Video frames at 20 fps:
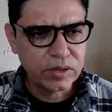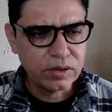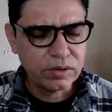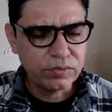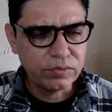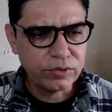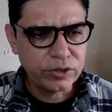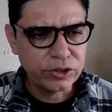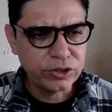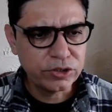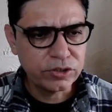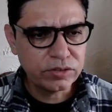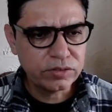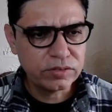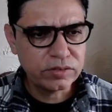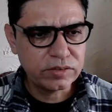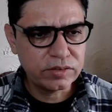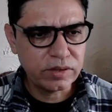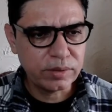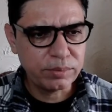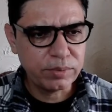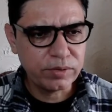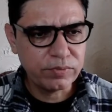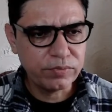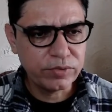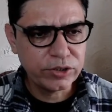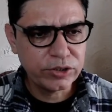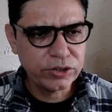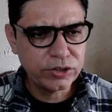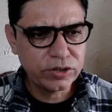cerebral
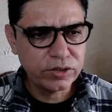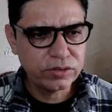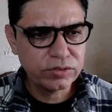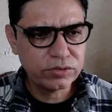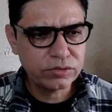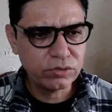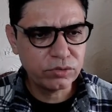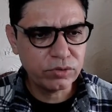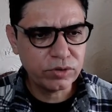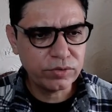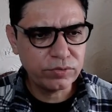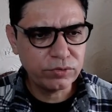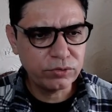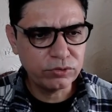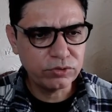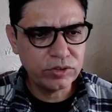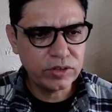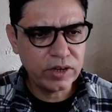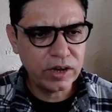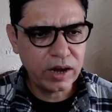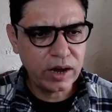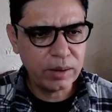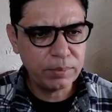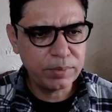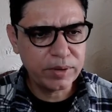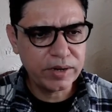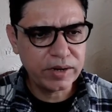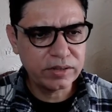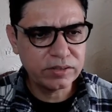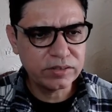fissures. So if you see a
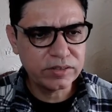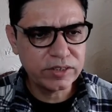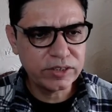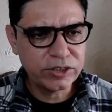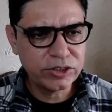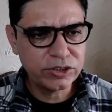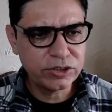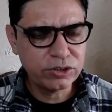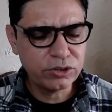hyperdense lesion,